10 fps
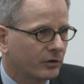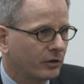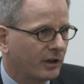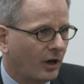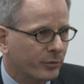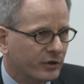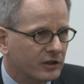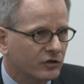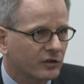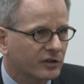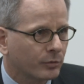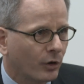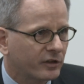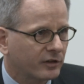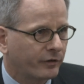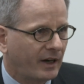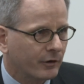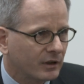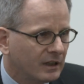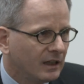to the Operation Swords of
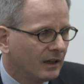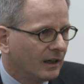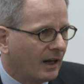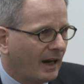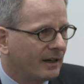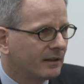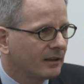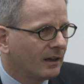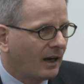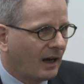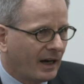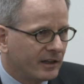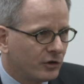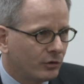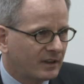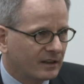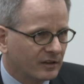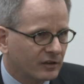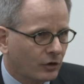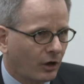Iron, and I knew that
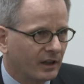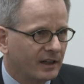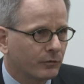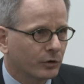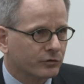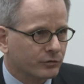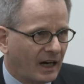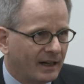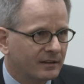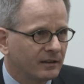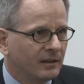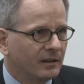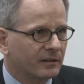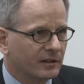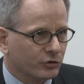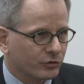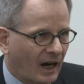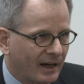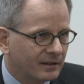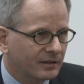this colleague would write the
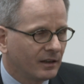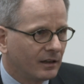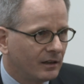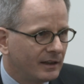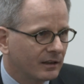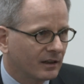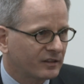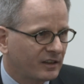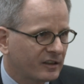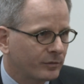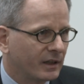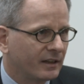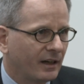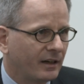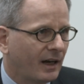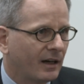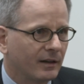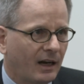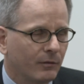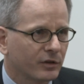right legal assessment, and I
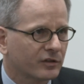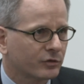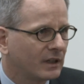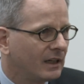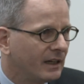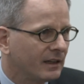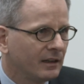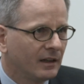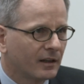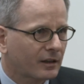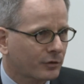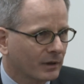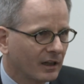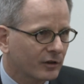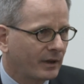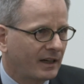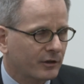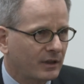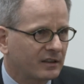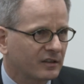was really thrilled when I
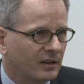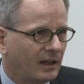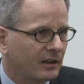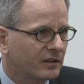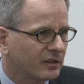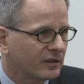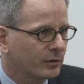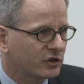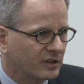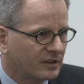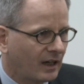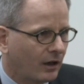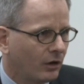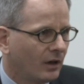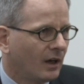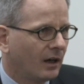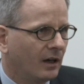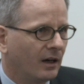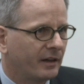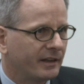read his analysis, which is now
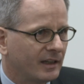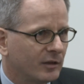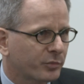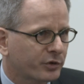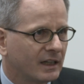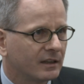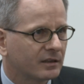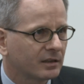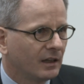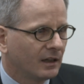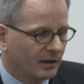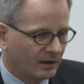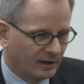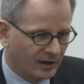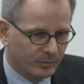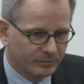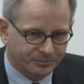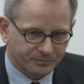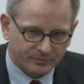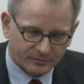in print,
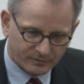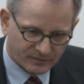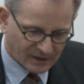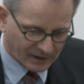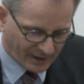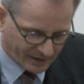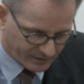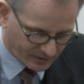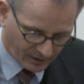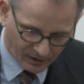and